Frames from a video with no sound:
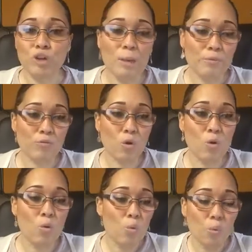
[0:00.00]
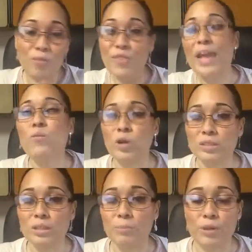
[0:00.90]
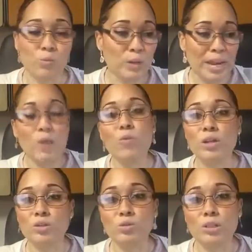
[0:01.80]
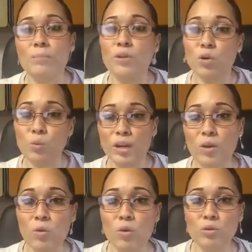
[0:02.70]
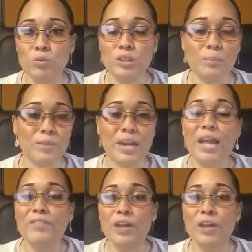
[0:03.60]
drop, and roll when they want something, when they want to do something, or when they're going through something.